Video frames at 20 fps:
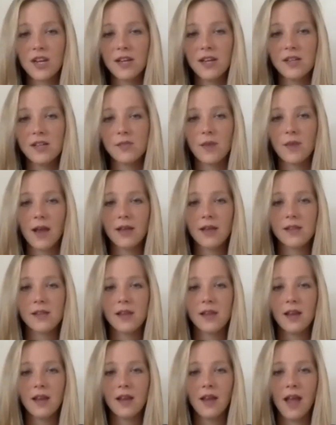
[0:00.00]
Is
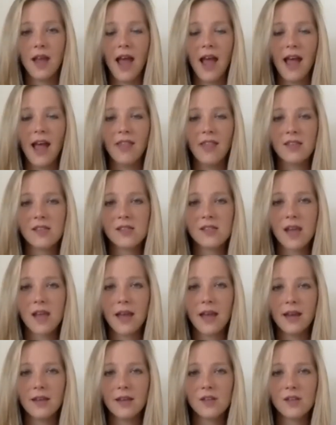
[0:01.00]
Rising, and the
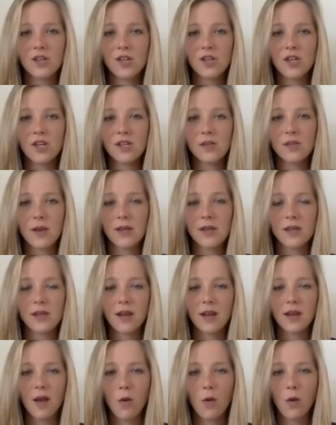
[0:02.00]
site is
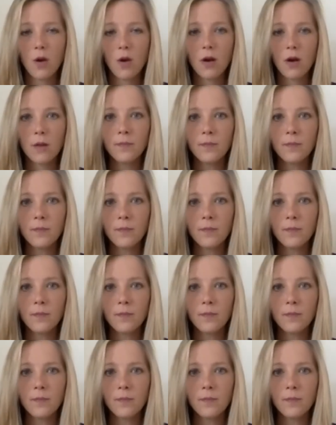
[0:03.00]
sheisrising.org.